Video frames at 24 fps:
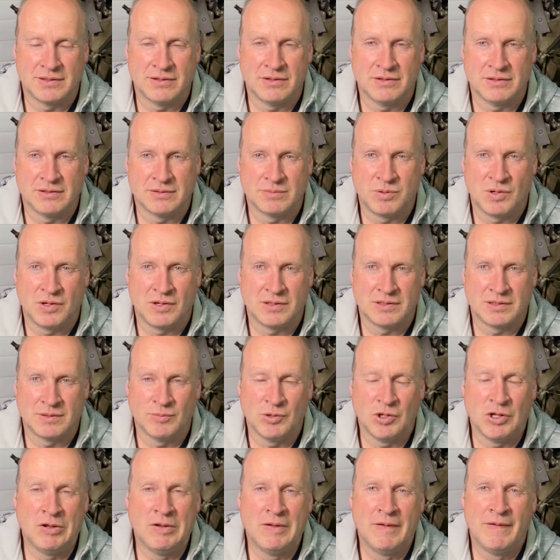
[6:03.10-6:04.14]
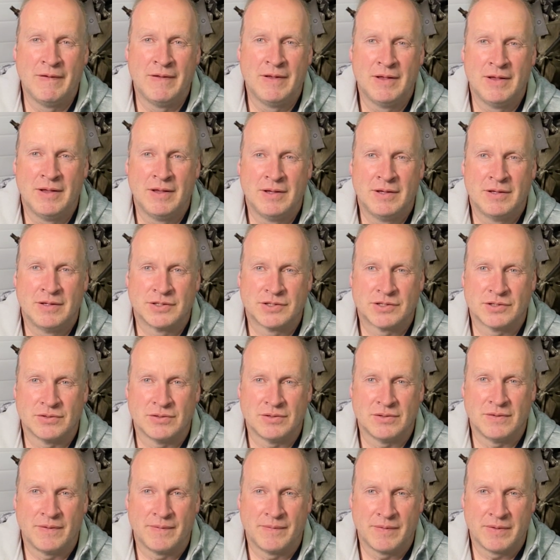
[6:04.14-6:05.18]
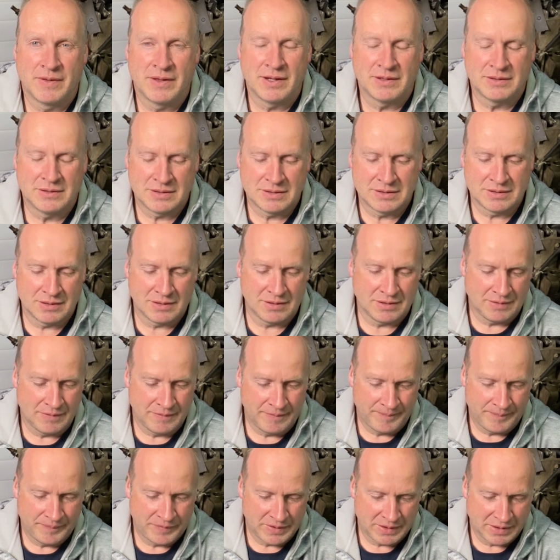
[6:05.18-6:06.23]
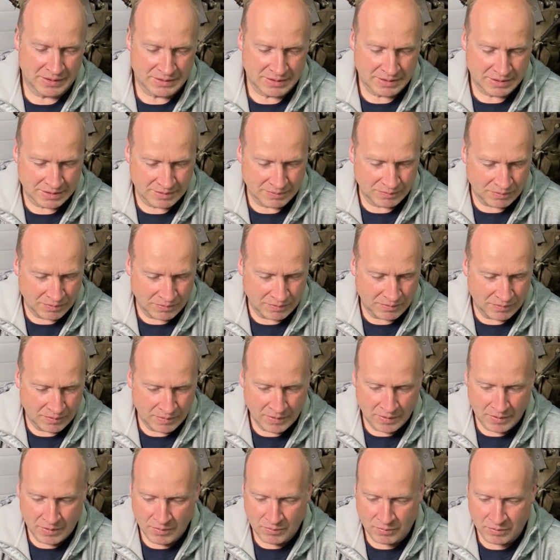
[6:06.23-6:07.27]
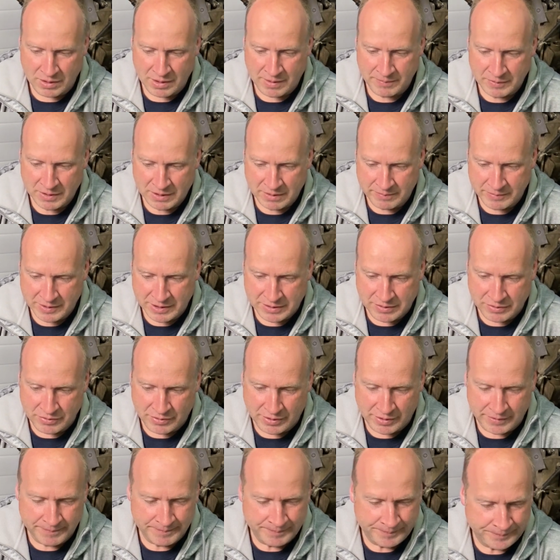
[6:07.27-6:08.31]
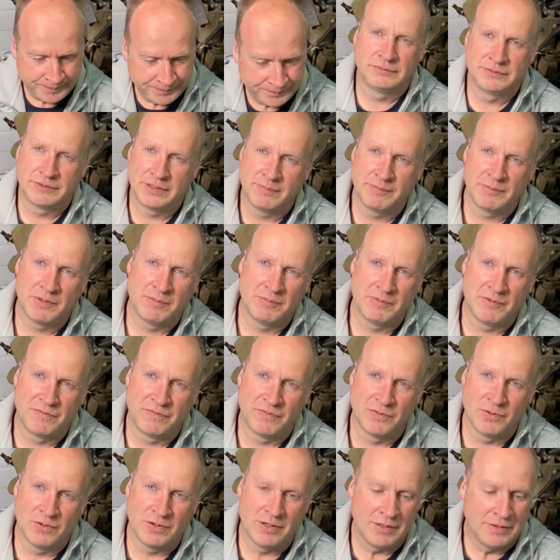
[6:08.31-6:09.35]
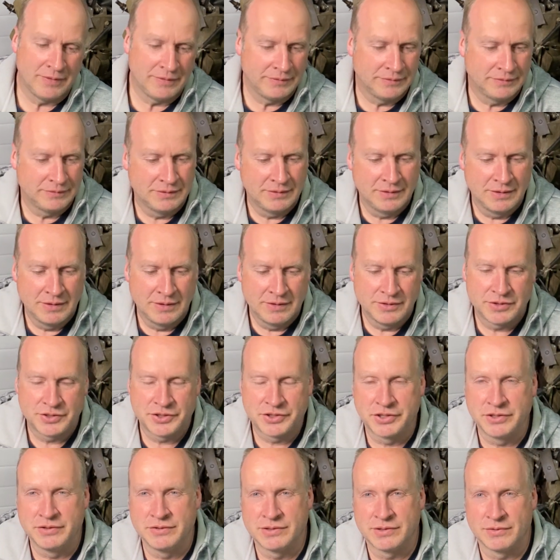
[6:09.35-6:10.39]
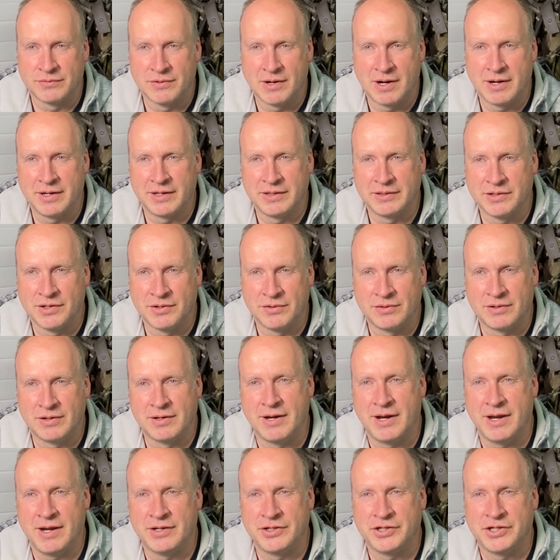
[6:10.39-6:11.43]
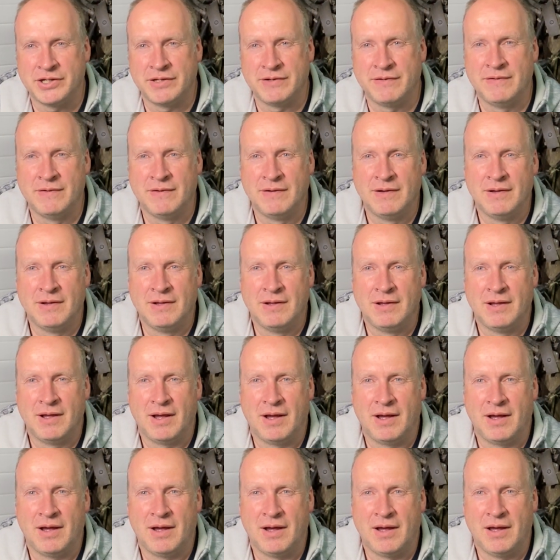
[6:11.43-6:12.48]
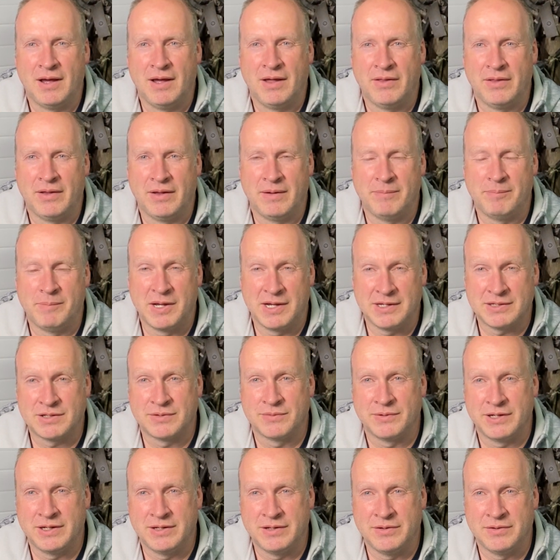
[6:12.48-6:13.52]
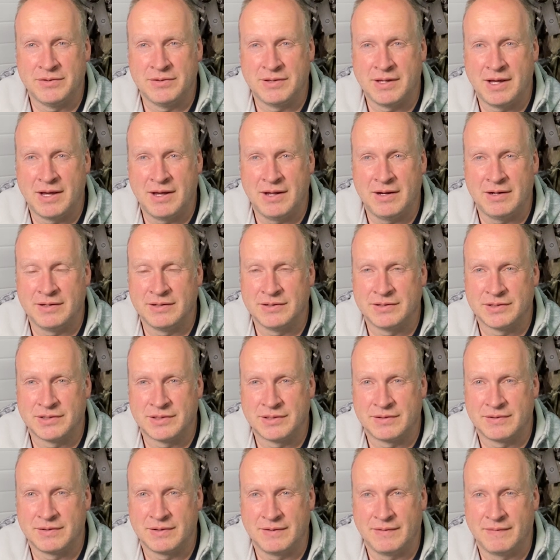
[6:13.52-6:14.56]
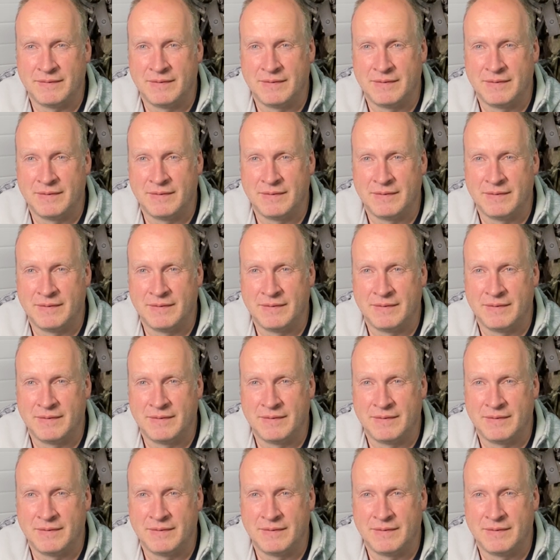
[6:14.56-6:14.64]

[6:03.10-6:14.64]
good as possible. So that's what I'm going to be doing. Tip number 4 is choose a running donor engine. And the best way of doing that is,